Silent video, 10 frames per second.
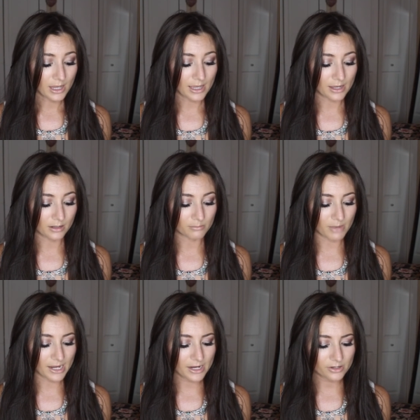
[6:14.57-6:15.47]
And
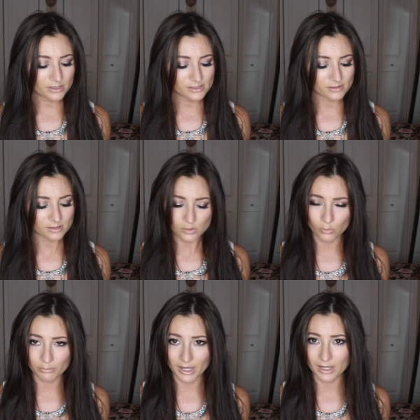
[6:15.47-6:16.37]
my hair isn't
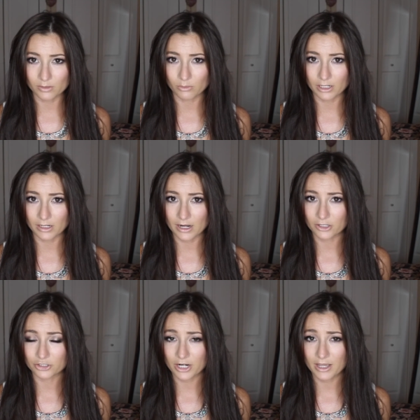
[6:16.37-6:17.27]
so bad when it
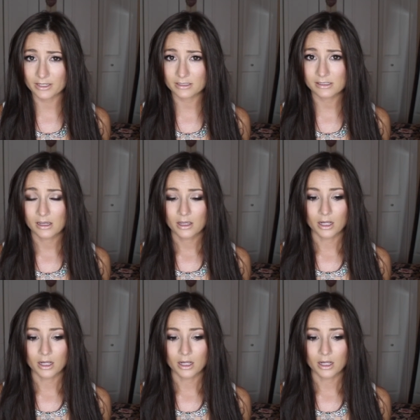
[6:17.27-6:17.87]
air dries,